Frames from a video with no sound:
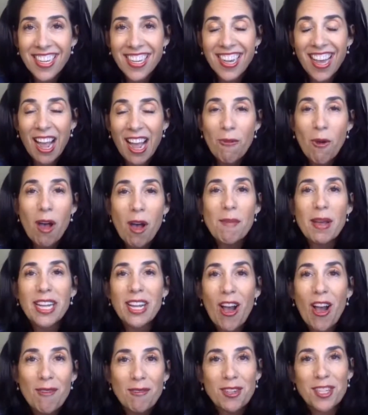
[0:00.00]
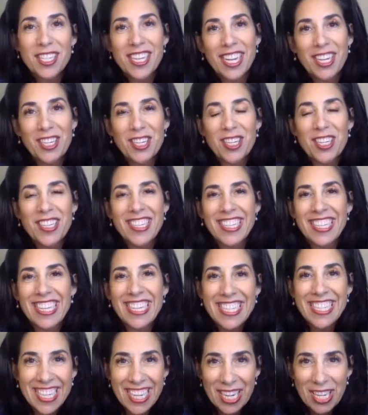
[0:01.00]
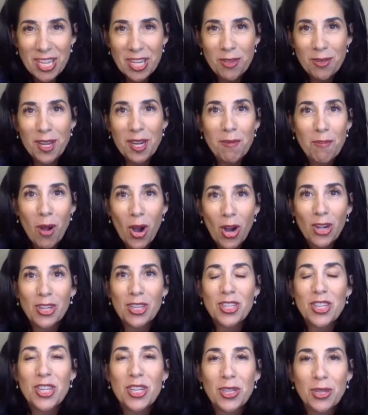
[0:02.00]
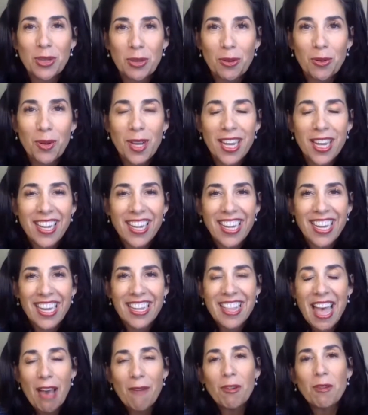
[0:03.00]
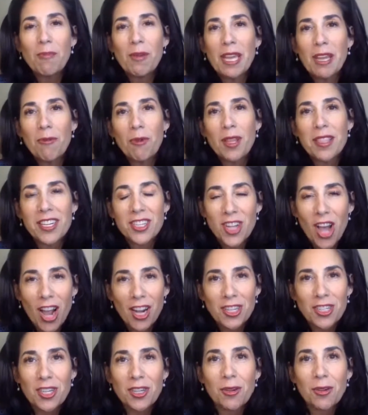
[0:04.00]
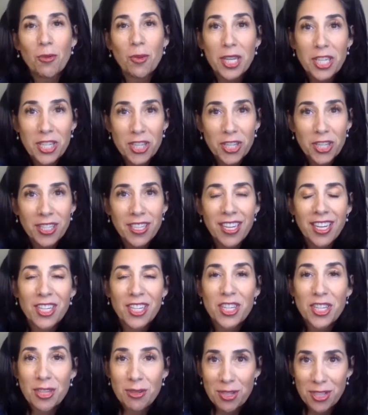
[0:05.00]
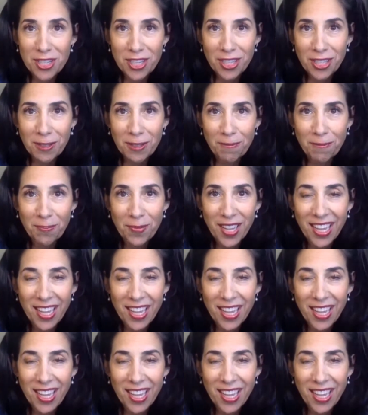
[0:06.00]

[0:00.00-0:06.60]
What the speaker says: I want my conversation to continue in a part two. And that would be with Dr. Richard Shuster.